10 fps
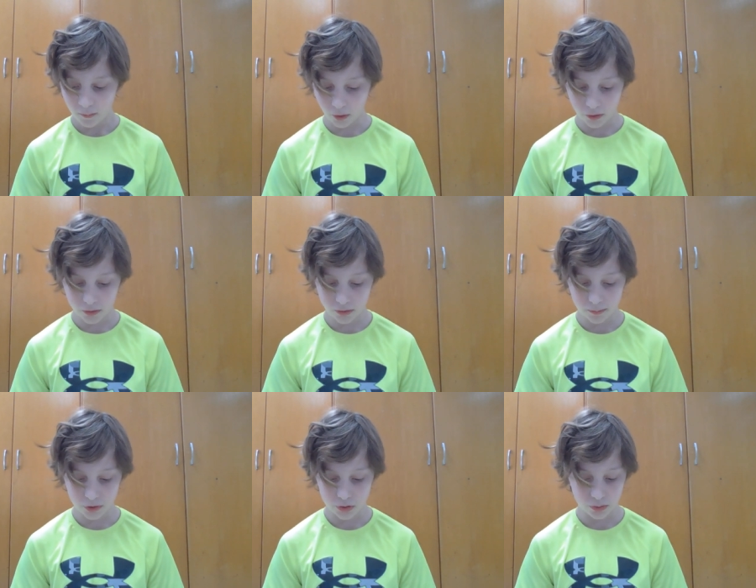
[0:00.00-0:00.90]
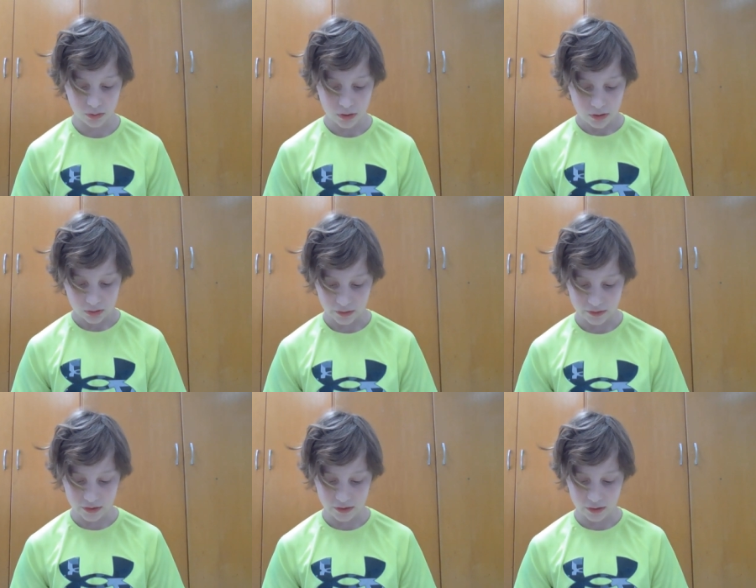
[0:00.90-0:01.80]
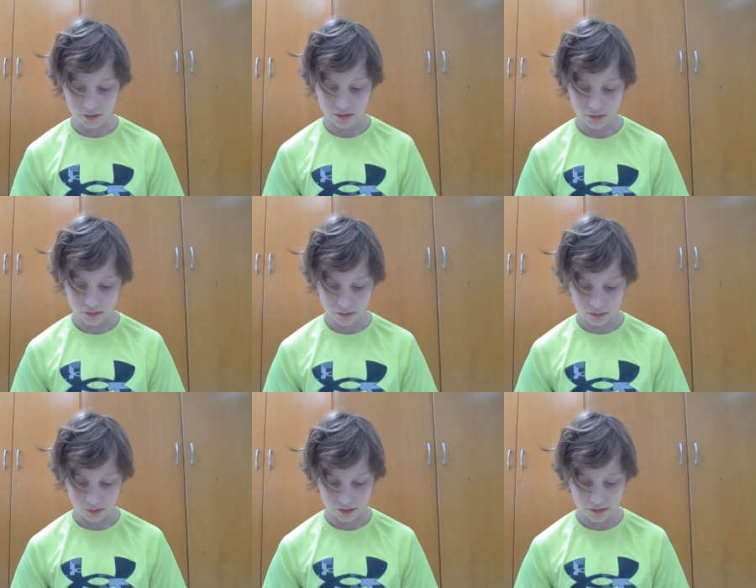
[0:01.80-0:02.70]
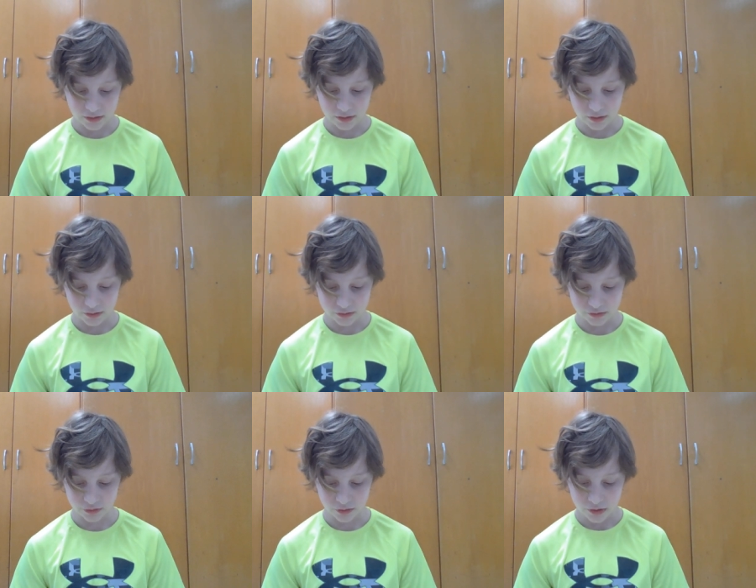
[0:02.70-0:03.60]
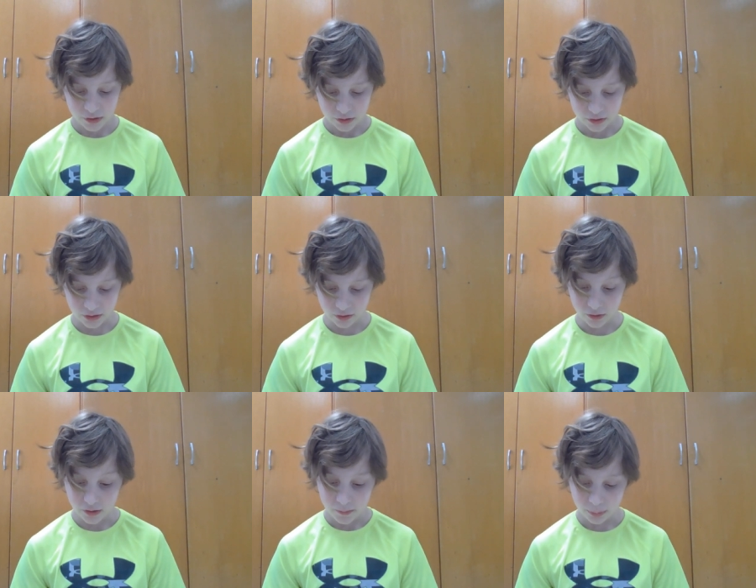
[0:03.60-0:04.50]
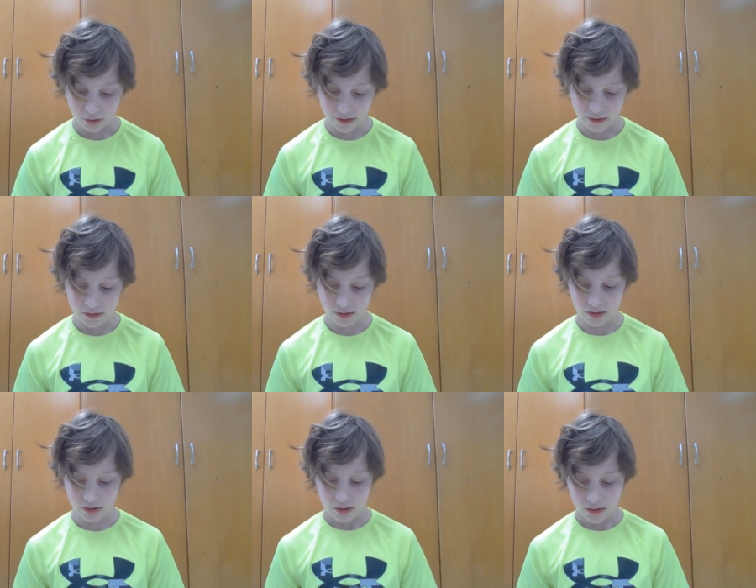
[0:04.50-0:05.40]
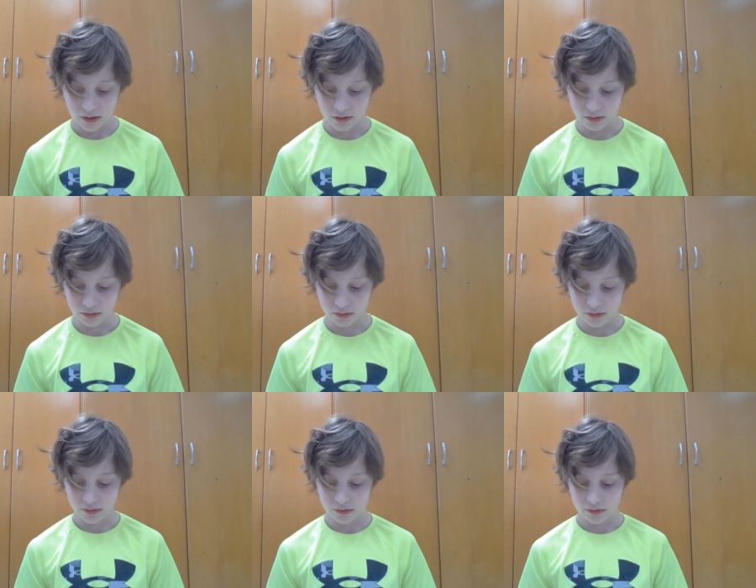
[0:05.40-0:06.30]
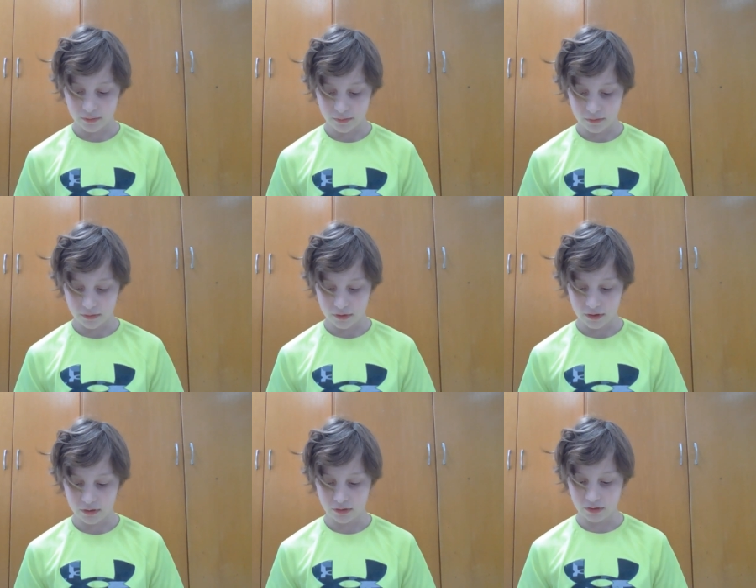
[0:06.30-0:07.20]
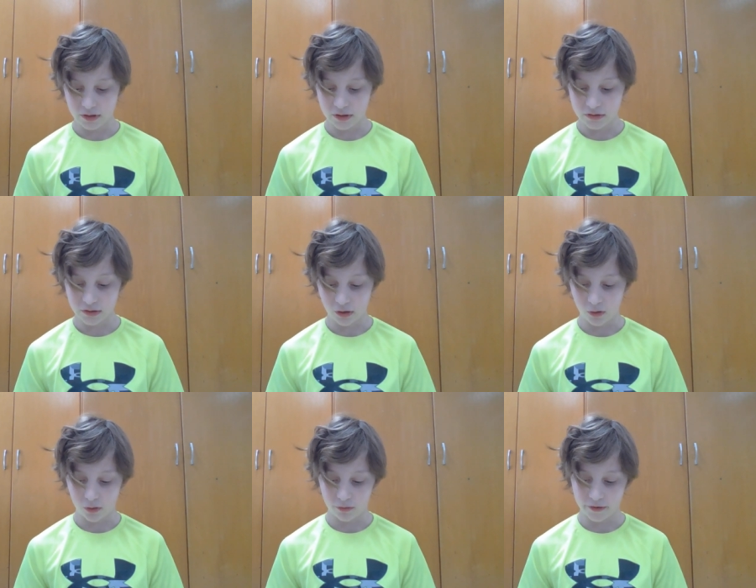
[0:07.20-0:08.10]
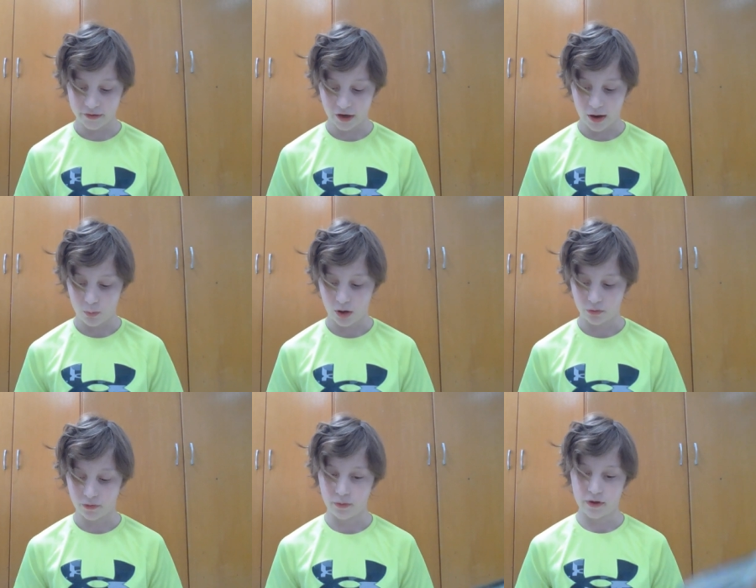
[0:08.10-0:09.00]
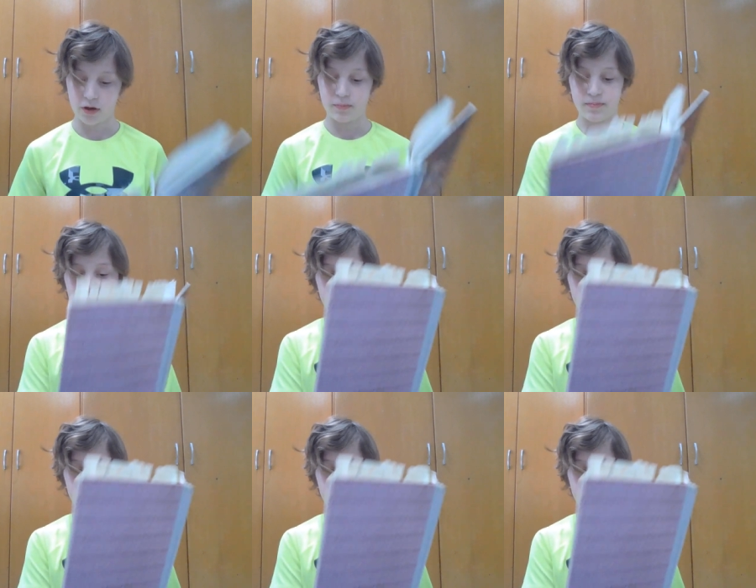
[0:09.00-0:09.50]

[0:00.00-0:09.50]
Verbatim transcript: Mario Lemieux, like the young, like the youngster here, played in in leagues all the time while growing up.